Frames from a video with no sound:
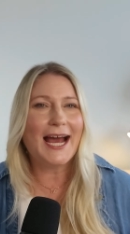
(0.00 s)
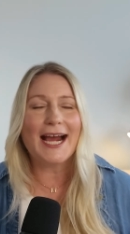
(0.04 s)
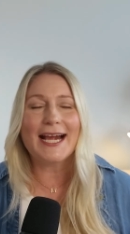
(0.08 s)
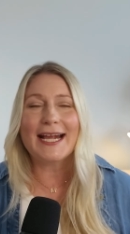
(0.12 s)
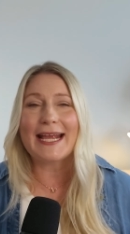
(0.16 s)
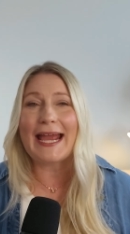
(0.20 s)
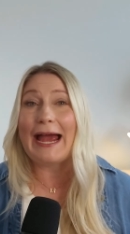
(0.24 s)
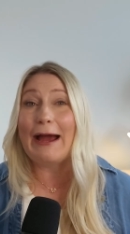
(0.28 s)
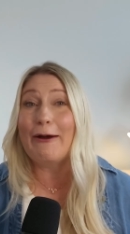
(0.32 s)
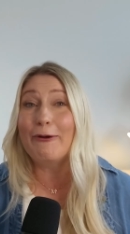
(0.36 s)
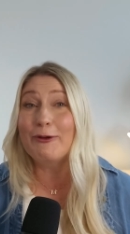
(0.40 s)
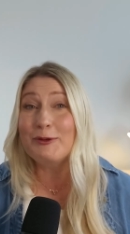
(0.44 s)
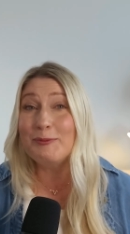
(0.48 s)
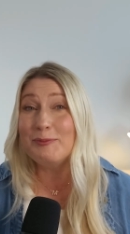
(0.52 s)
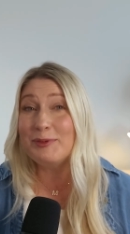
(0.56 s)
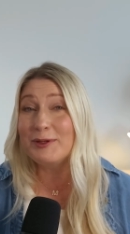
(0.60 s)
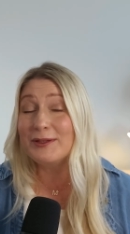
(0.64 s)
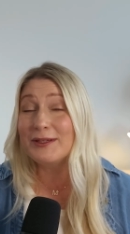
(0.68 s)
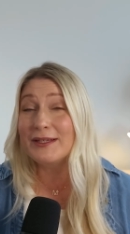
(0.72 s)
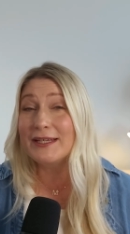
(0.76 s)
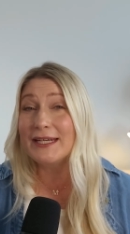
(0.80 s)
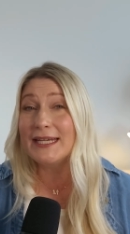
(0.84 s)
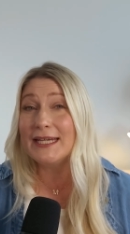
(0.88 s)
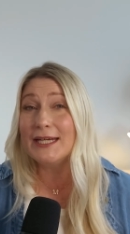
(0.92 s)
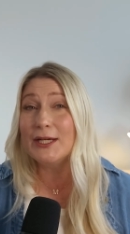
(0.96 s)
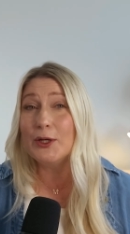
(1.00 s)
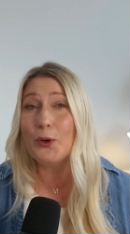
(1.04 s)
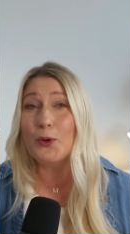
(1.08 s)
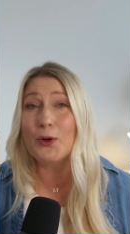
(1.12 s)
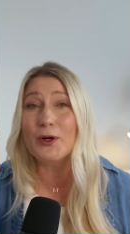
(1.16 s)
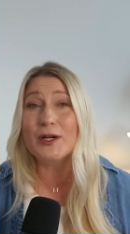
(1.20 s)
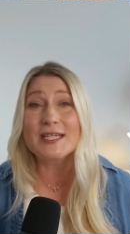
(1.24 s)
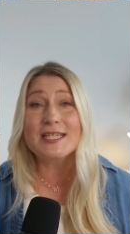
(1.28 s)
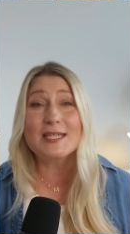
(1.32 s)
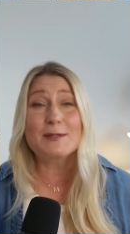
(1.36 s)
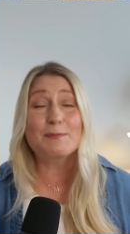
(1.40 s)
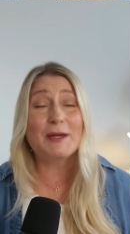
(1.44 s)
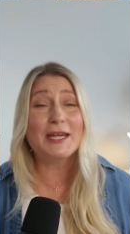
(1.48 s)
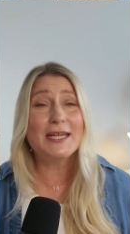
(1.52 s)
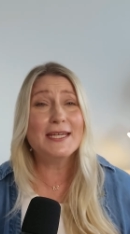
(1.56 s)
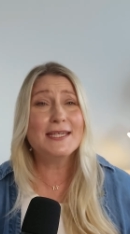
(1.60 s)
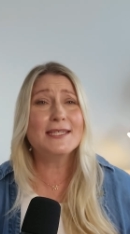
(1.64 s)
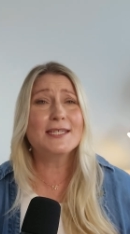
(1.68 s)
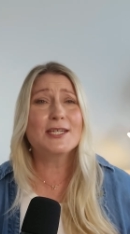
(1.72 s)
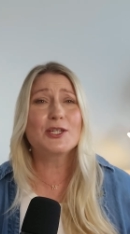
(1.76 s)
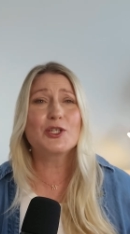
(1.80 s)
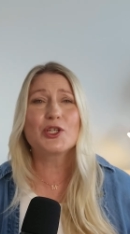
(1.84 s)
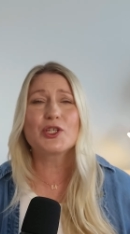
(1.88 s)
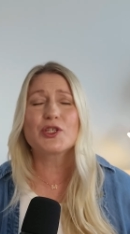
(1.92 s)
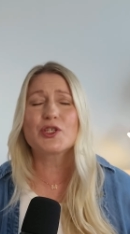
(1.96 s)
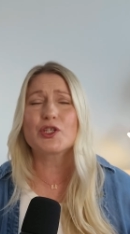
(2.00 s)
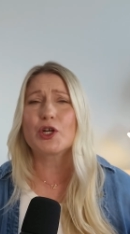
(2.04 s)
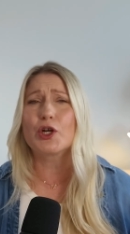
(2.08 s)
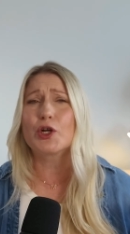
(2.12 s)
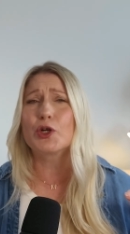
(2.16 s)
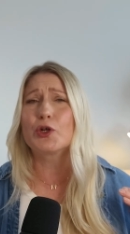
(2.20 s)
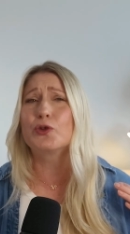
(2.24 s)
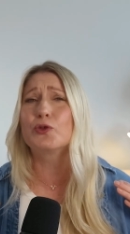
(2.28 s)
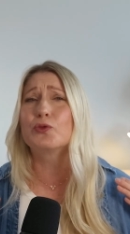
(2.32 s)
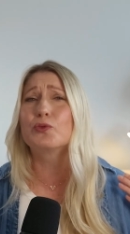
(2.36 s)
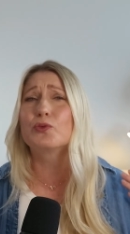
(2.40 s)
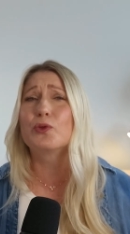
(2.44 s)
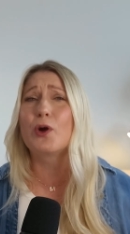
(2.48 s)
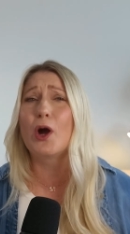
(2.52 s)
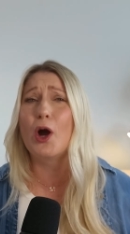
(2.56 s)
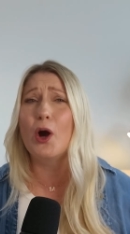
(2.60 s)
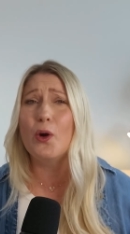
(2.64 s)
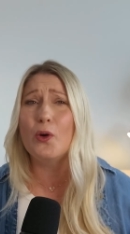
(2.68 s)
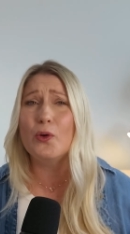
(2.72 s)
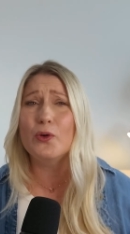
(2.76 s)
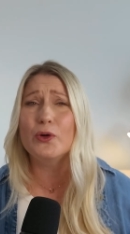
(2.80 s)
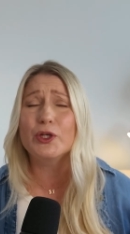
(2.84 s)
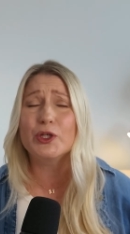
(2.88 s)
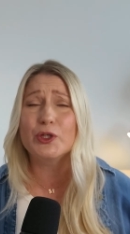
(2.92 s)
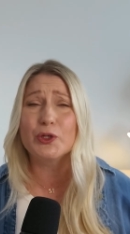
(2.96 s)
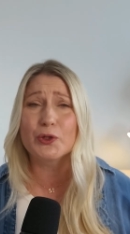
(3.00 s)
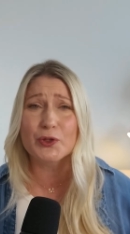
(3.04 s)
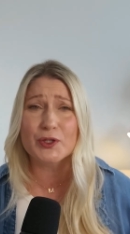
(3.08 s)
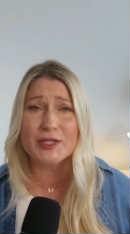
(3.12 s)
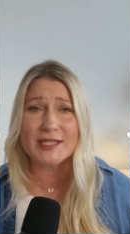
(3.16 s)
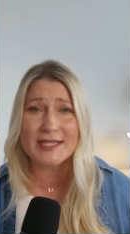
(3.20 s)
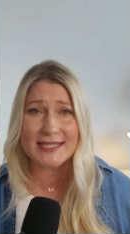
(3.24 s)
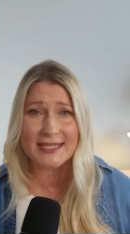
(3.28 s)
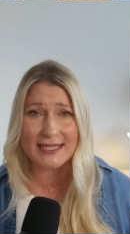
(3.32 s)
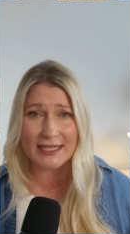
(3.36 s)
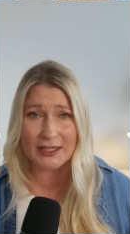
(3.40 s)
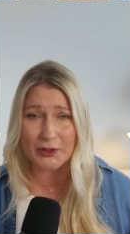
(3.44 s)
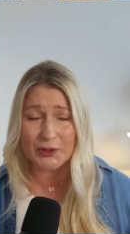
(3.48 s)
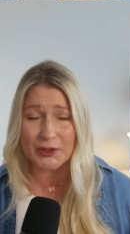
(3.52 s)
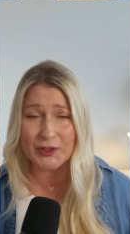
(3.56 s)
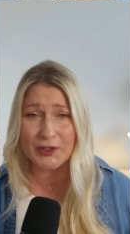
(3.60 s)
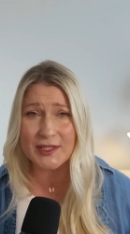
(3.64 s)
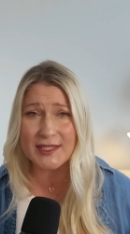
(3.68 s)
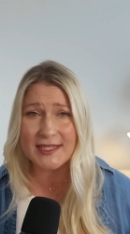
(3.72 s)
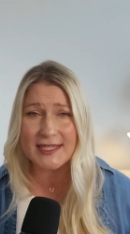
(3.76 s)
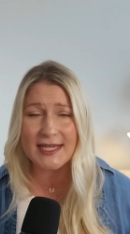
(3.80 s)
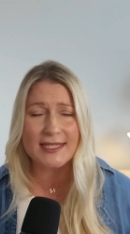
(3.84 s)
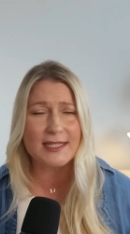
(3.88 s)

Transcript: accountability, or a space to just grow your skills as